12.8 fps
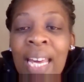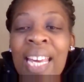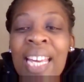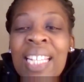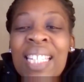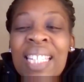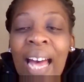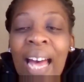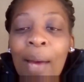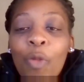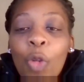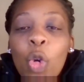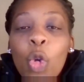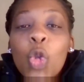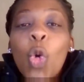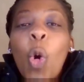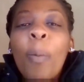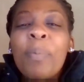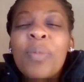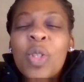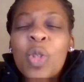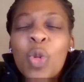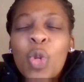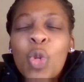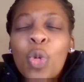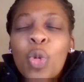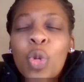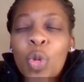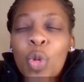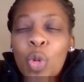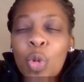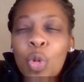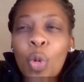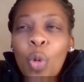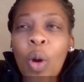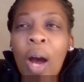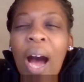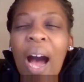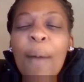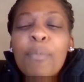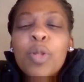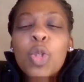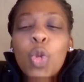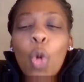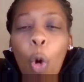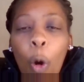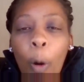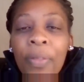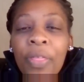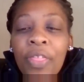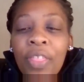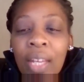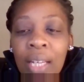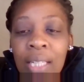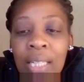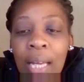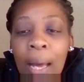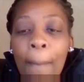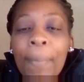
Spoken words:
It's time for you to absorb things,